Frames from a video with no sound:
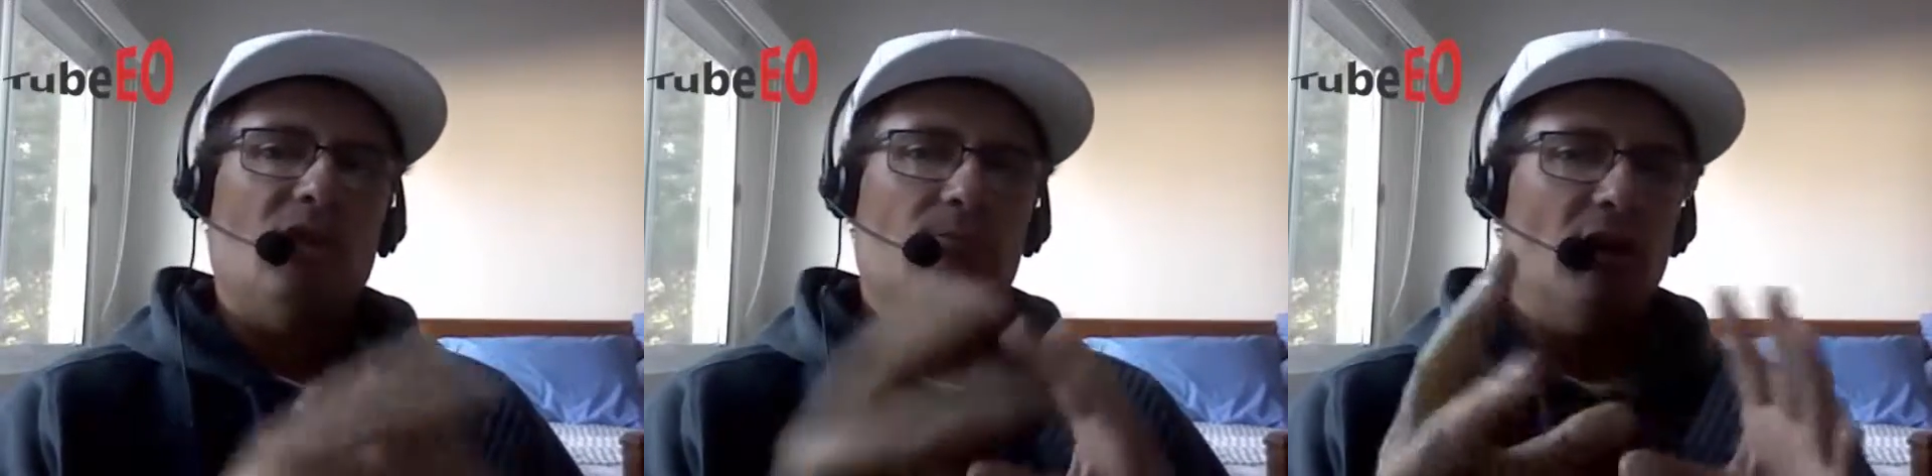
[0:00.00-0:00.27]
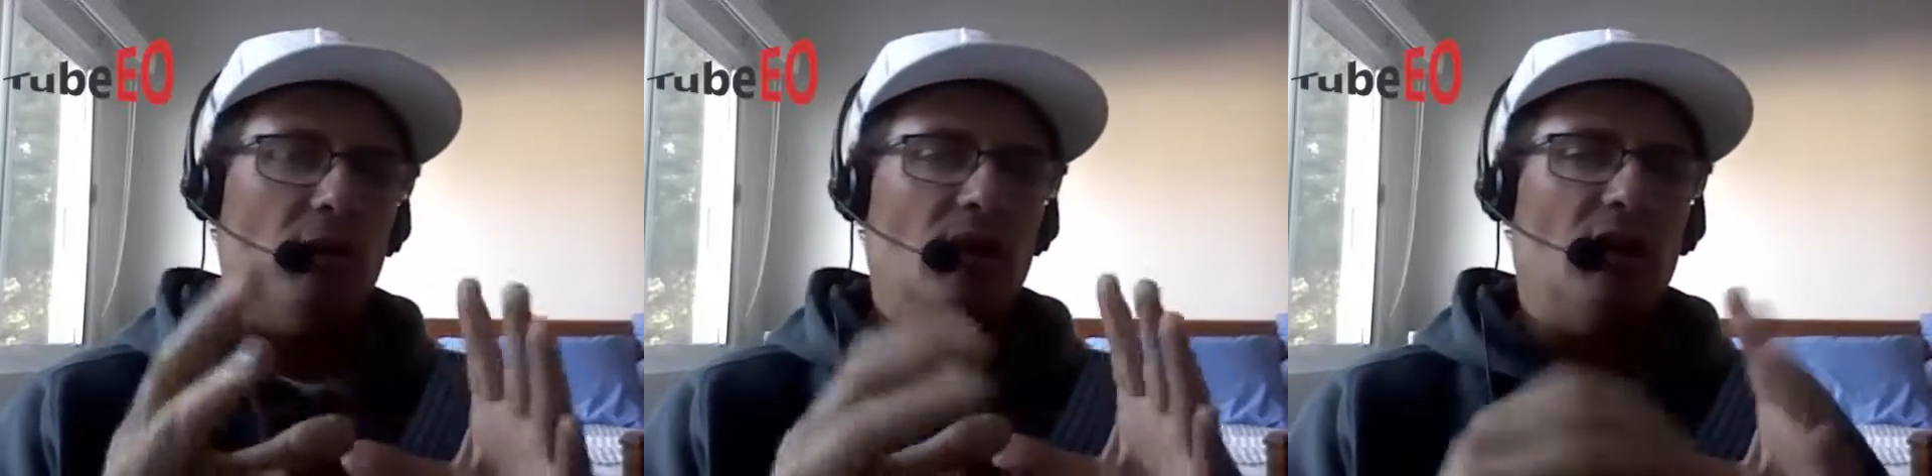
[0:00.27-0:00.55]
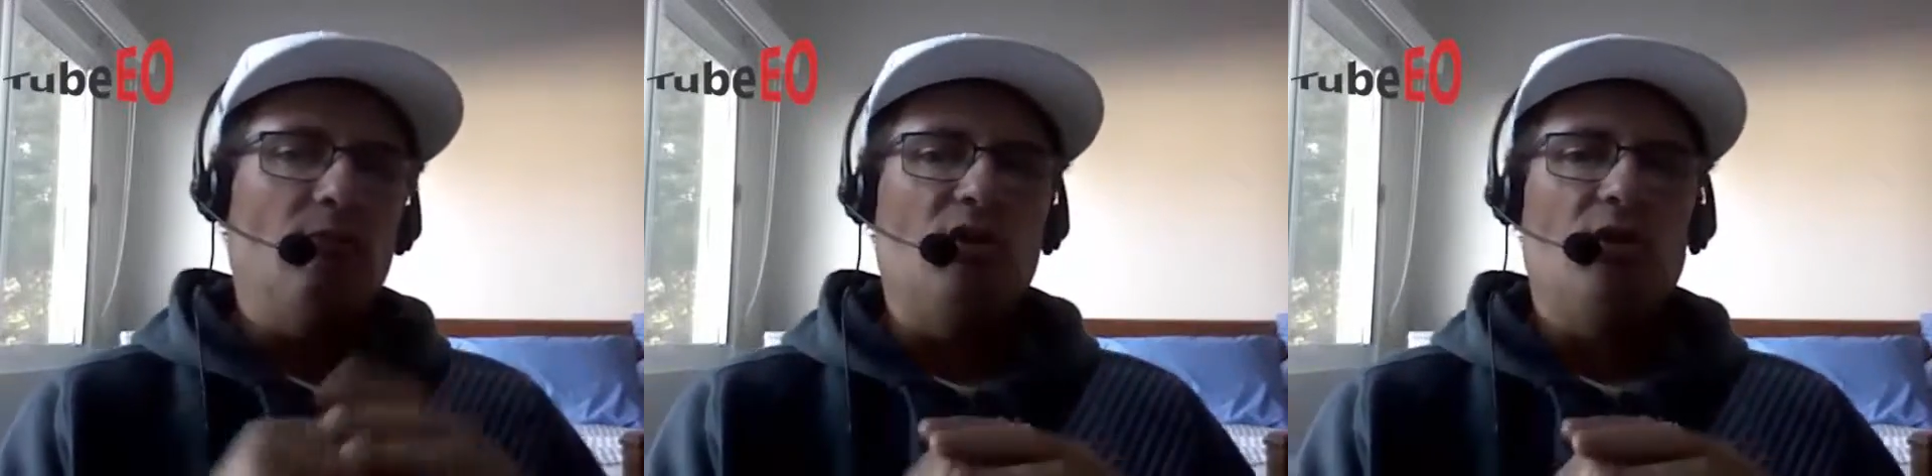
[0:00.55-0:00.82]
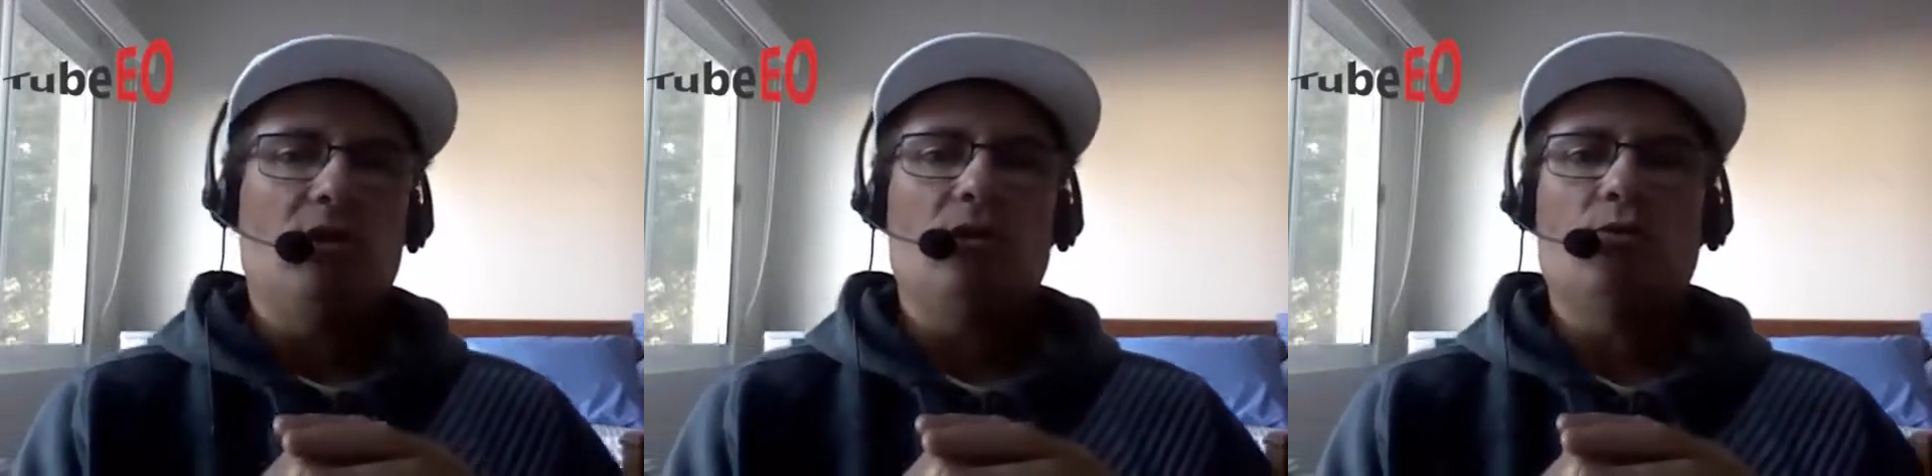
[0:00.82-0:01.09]
we spoke about the
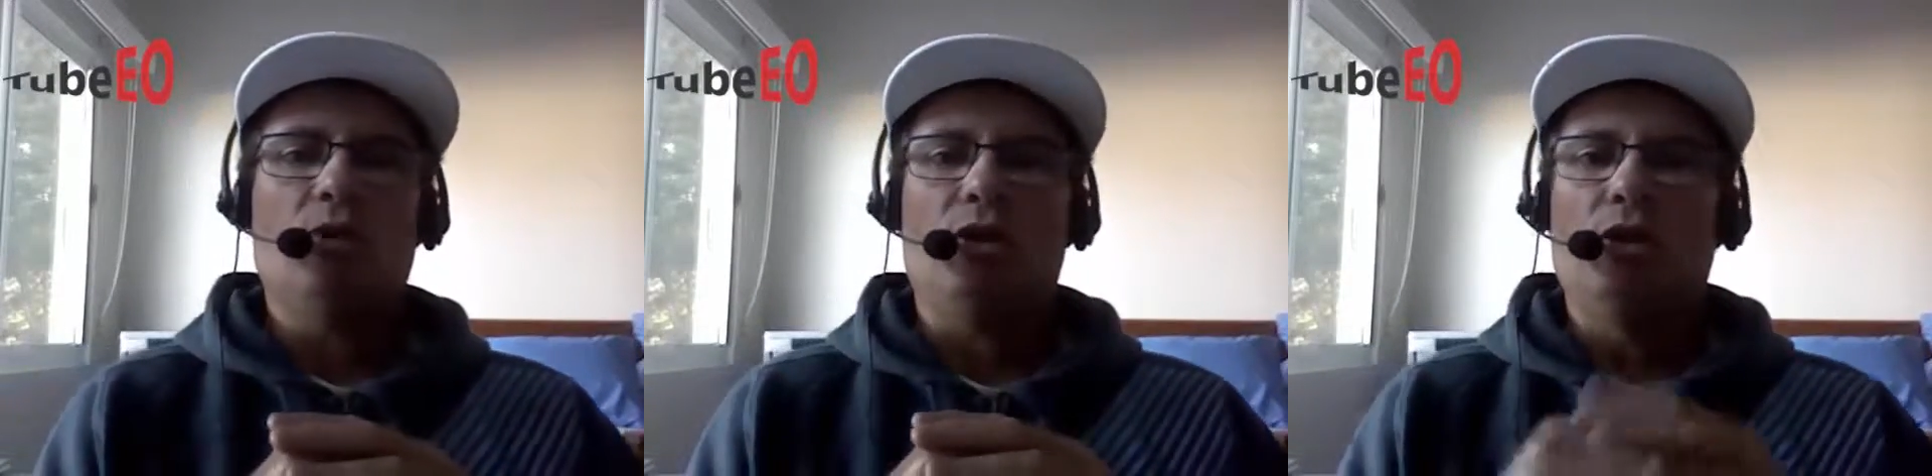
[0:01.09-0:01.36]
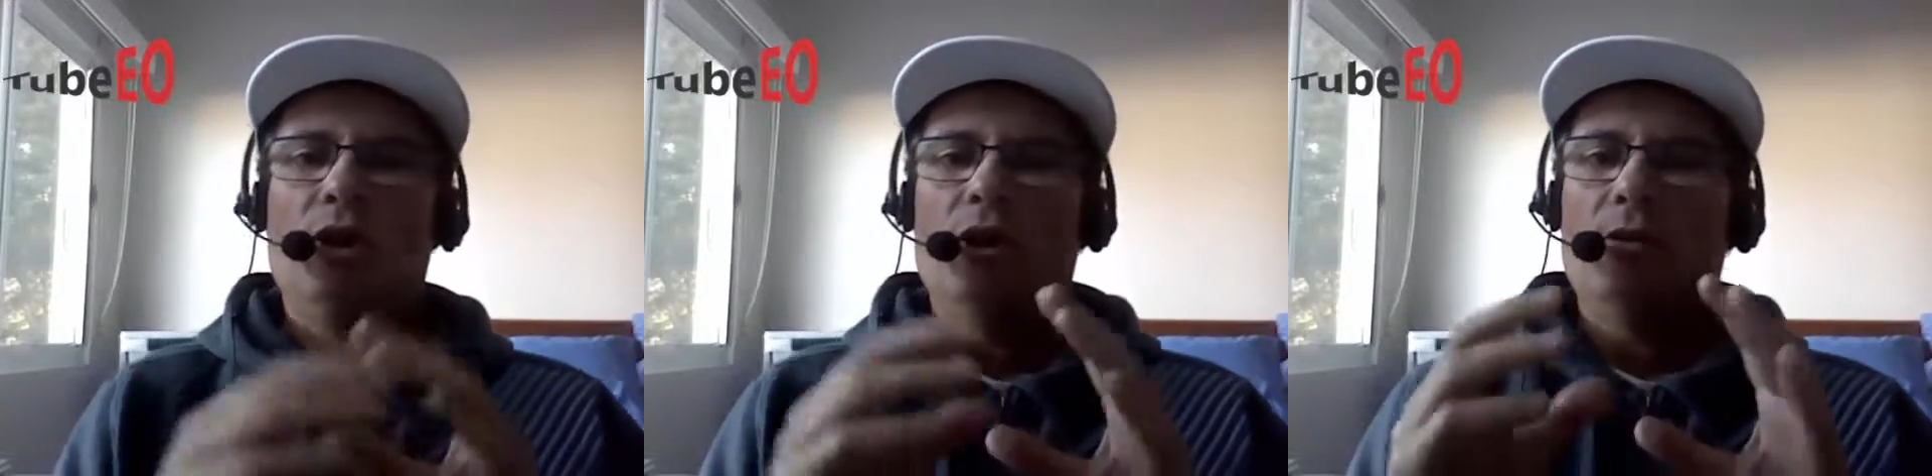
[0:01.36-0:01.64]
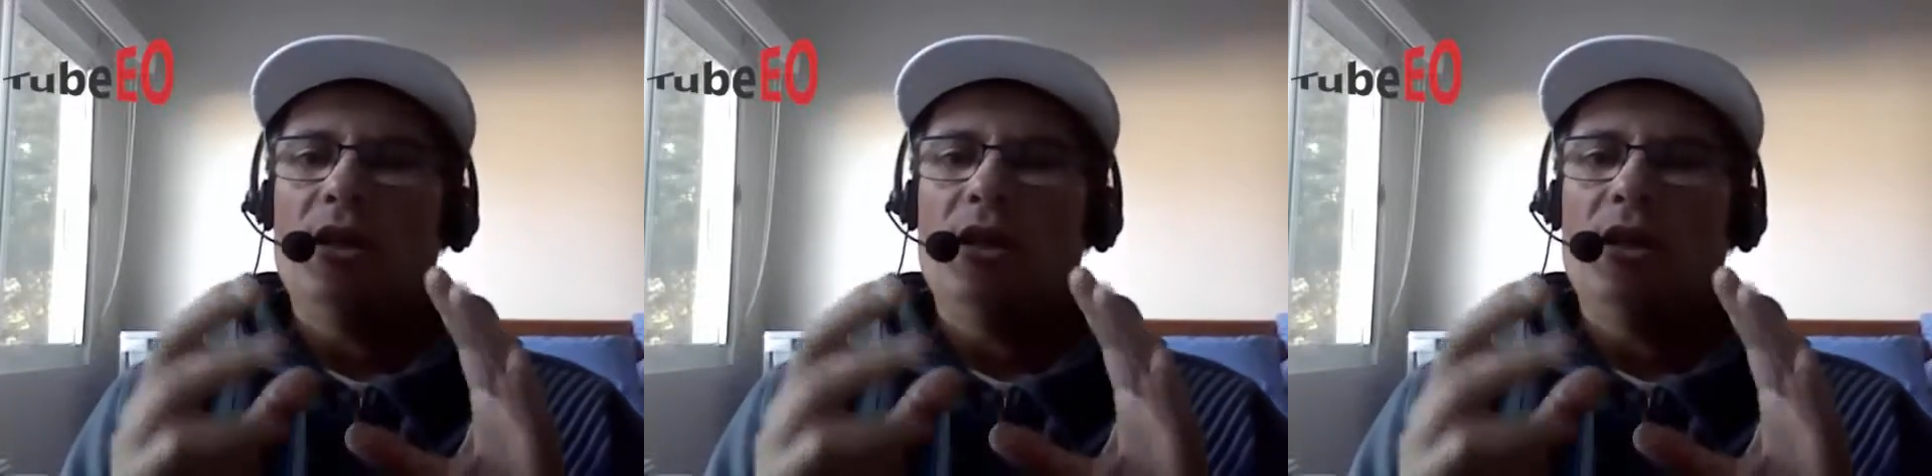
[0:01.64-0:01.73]
music as well.